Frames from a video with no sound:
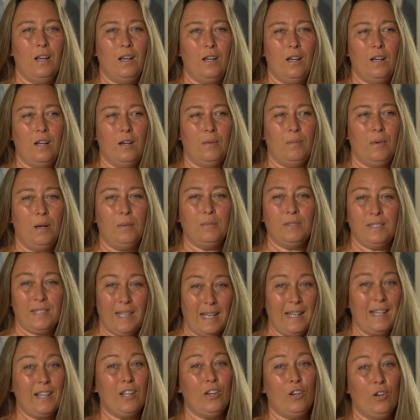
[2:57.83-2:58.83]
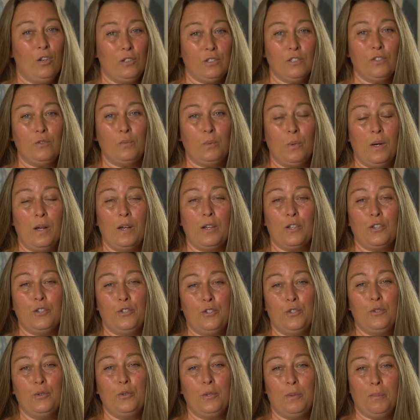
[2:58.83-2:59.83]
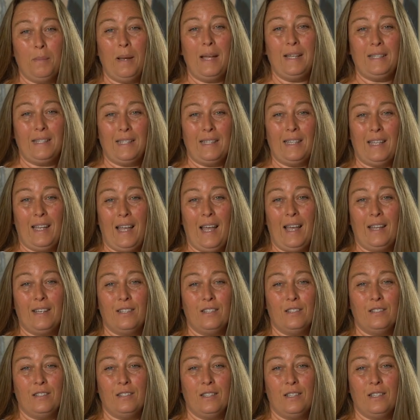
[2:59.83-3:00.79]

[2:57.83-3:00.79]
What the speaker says: I'm selling a lot of work through Made in Kent.